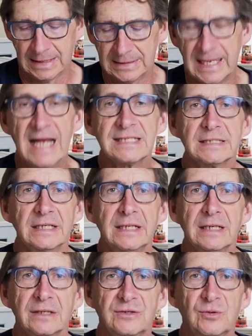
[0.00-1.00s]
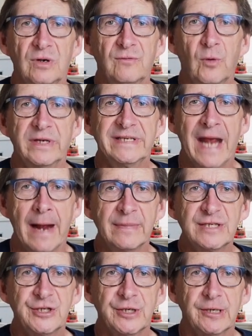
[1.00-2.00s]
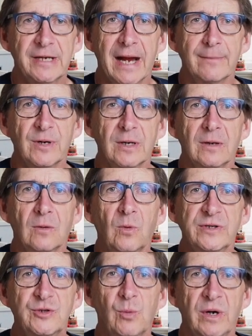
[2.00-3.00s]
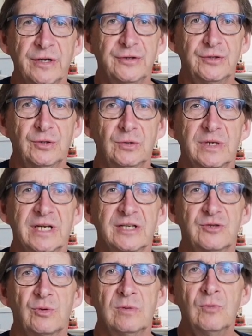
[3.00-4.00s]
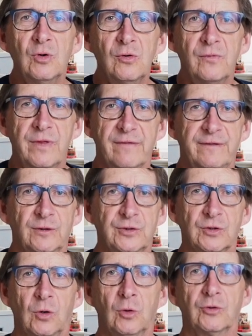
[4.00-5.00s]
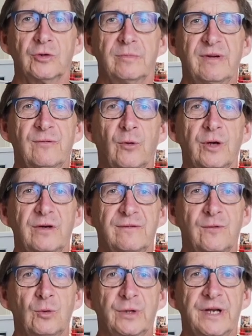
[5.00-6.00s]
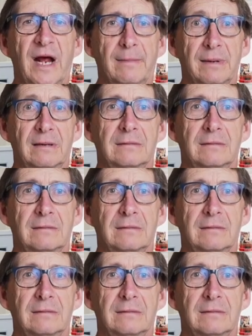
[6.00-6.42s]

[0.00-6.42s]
Lastly, to avoid damaging your camera, what you want to do is remove the filter holder before you fold it up.